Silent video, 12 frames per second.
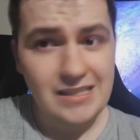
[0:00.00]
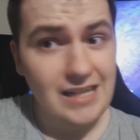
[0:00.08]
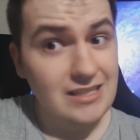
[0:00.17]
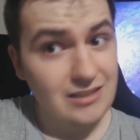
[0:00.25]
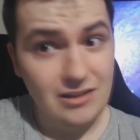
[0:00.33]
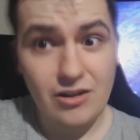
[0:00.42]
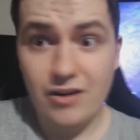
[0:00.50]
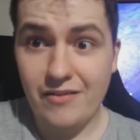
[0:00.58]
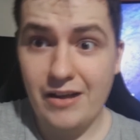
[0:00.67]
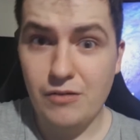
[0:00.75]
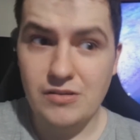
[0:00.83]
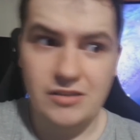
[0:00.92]
That's a lot of
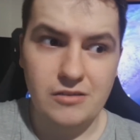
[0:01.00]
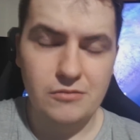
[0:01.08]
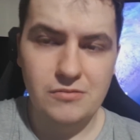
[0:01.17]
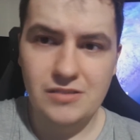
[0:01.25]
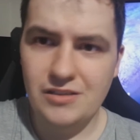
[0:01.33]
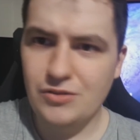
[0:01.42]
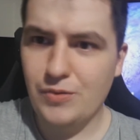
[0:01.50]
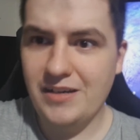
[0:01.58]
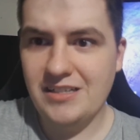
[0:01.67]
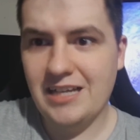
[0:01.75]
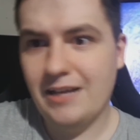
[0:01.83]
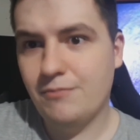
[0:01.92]
hours,
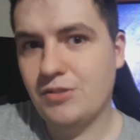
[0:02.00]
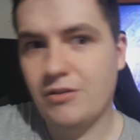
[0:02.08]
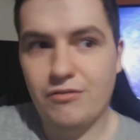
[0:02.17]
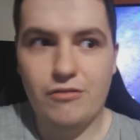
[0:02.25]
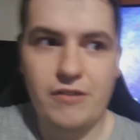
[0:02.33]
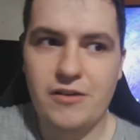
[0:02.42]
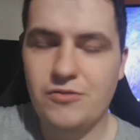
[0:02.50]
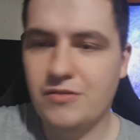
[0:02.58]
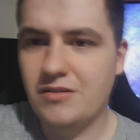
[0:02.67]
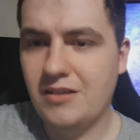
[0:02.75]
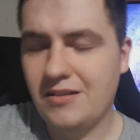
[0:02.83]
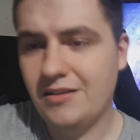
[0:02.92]
20 times,
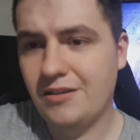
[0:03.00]
300,